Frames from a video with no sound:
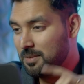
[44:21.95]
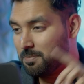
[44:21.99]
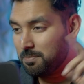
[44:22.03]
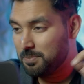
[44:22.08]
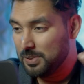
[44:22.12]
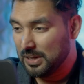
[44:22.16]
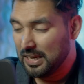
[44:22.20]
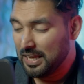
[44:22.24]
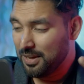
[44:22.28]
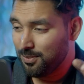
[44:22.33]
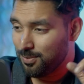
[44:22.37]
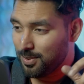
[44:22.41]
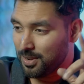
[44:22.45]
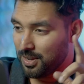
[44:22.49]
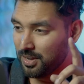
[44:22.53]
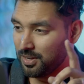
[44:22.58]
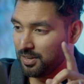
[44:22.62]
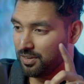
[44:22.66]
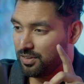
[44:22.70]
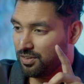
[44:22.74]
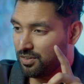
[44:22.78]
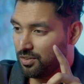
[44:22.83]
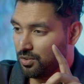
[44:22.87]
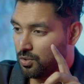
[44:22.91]
a
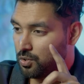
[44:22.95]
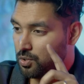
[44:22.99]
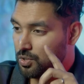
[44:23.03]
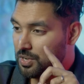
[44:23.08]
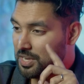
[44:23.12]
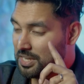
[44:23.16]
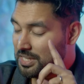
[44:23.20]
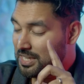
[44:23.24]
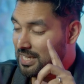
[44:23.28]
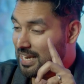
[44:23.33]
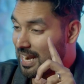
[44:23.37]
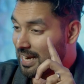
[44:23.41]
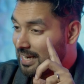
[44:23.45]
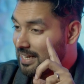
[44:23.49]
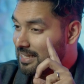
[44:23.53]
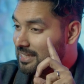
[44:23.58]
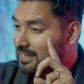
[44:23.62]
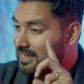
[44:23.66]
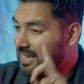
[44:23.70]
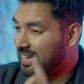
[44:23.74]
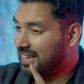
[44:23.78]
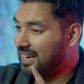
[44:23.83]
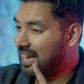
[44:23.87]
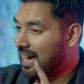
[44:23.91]
believer who doesn't
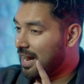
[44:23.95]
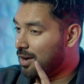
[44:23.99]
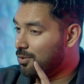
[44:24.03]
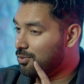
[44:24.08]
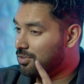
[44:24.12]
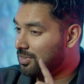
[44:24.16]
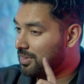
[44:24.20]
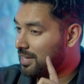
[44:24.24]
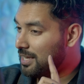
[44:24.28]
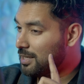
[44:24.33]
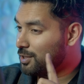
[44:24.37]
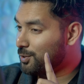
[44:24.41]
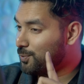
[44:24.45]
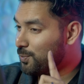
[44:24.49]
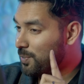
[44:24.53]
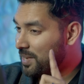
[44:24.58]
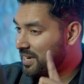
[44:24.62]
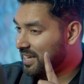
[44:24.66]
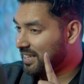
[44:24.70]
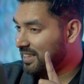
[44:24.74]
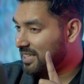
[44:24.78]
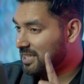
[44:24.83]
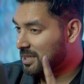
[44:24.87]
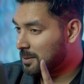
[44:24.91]
understand how things
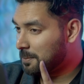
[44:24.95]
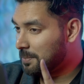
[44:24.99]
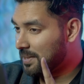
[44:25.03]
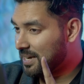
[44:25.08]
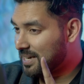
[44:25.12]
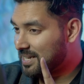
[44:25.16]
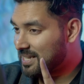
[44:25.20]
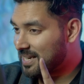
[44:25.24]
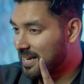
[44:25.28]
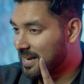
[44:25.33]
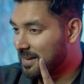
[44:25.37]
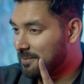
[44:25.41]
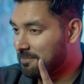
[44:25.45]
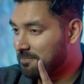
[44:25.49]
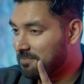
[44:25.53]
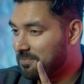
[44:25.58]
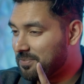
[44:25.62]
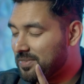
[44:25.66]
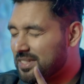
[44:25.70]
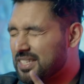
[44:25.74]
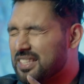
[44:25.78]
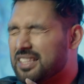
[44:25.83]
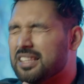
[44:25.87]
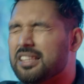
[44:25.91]
work in the spirit realm
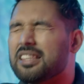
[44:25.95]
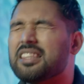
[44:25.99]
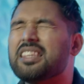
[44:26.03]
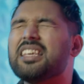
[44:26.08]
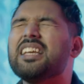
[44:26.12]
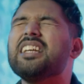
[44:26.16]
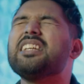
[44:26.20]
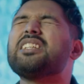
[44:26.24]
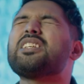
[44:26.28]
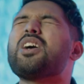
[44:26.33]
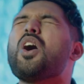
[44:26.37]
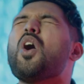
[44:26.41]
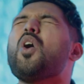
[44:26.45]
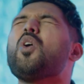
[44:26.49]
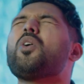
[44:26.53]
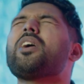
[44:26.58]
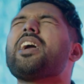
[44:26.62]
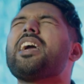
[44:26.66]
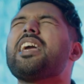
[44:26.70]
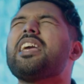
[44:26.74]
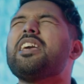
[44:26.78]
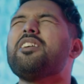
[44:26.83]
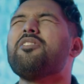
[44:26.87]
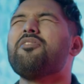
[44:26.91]
thinks,
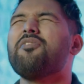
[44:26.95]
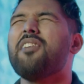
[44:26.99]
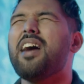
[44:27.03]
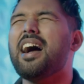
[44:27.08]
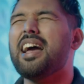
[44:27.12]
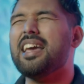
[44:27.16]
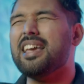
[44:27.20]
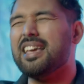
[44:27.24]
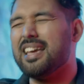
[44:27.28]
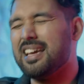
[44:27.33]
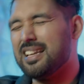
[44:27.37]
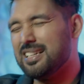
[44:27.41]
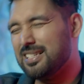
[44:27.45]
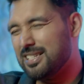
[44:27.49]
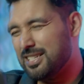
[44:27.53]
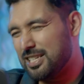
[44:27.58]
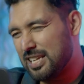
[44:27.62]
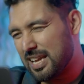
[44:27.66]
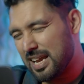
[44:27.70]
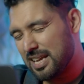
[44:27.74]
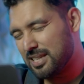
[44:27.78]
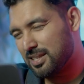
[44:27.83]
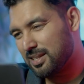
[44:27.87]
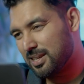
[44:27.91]
okay, if I
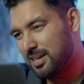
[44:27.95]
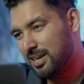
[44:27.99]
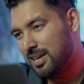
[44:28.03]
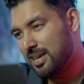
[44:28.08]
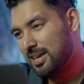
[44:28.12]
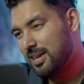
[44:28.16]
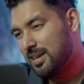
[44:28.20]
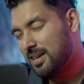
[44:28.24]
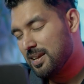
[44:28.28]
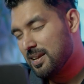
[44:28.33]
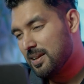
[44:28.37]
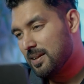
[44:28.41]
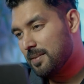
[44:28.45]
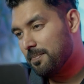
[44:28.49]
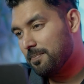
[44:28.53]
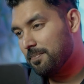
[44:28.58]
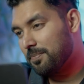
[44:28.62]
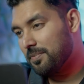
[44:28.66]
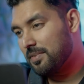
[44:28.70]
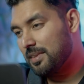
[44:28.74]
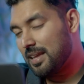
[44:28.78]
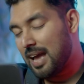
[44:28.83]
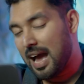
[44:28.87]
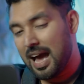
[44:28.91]
can just
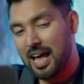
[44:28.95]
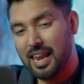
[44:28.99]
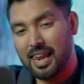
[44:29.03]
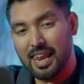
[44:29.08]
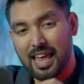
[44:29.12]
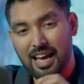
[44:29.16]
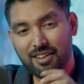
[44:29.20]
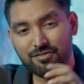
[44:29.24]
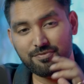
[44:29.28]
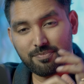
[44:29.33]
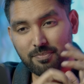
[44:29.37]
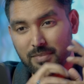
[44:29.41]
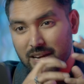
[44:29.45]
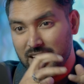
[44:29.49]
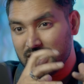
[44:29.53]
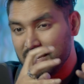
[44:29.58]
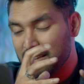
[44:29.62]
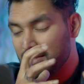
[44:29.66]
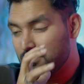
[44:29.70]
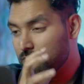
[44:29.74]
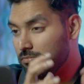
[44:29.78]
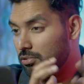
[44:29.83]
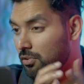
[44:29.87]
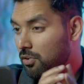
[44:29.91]
allow
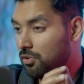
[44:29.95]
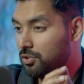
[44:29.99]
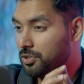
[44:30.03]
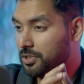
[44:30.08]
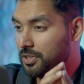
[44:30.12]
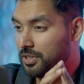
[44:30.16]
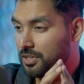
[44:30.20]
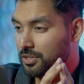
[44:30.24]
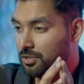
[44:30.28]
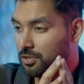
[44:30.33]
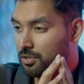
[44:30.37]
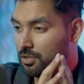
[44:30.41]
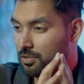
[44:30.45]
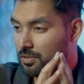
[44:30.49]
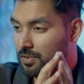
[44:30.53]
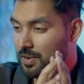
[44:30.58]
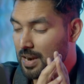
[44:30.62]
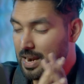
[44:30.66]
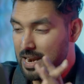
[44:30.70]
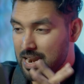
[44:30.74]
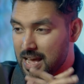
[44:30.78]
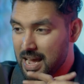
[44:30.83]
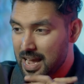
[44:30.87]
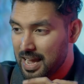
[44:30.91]
my emotions to
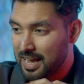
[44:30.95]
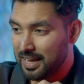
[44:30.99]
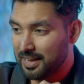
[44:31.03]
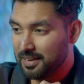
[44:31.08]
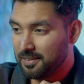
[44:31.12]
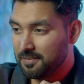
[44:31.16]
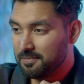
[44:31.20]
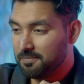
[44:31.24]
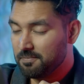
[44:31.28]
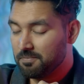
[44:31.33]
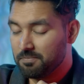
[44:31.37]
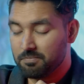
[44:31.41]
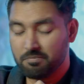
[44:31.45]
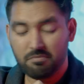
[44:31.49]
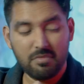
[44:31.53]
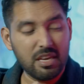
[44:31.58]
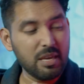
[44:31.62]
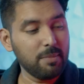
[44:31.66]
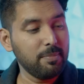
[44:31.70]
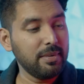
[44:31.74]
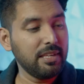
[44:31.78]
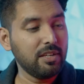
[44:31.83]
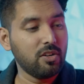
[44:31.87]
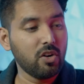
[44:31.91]
run high,
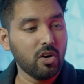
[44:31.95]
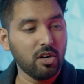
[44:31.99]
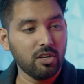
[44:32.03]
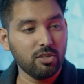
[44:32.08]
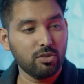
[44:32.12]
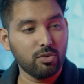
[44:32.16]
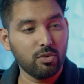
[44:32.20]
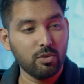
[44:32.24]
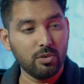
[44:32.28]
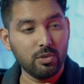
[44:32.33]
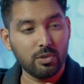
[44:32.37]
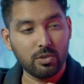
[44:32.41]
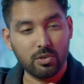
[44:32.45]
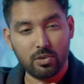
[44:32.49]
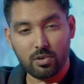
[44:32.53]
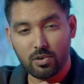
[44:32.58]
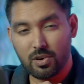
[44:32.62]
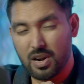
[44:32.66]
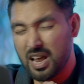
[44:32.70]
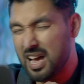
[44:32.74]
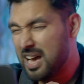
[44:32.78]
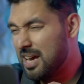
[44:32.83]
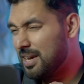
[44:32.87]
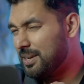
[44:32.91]
maybe God is going to
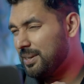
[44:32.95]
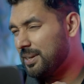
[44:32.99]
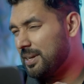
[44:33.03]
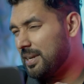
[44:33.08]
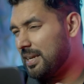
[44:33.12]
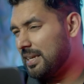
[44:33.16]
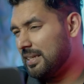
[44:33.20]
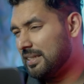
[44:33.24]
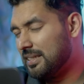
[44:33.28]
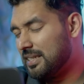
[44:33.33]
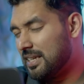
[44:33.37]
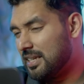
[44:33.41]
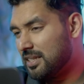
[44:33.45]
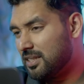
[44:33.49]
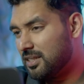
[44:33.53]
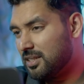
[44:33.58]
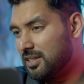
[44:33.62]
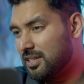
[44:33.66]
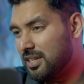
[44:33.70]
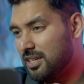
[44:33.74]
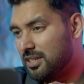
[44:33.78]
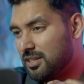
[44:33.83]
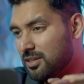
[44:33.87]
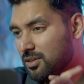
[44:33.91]
run and
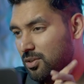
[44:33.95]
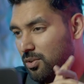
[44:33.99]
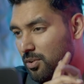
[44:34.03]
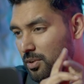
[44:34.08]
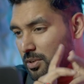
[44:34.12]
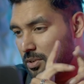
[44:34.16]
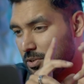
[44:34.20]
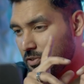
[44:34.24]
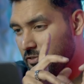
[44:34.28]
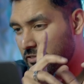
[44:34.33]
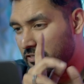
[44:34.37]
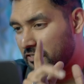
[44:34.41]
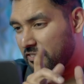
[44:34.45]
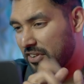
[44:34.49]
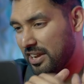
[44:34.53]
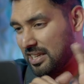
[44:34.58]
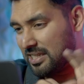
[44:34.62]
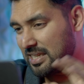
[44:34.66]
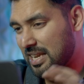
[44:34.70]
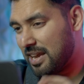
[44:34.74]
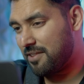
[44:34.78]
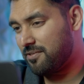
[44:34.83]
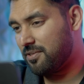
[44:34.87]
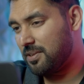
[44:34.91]
just going to
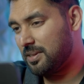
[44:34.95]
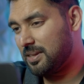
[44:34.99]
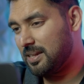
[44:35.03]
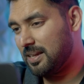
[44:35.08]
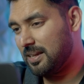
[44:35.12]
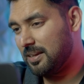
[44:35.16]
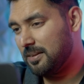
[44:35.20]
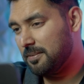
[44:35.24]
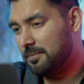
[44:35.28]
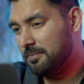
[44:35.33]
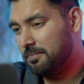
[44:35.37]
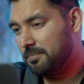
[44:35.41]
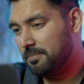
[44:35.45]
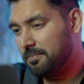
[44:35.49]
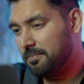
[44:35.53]
fix everything.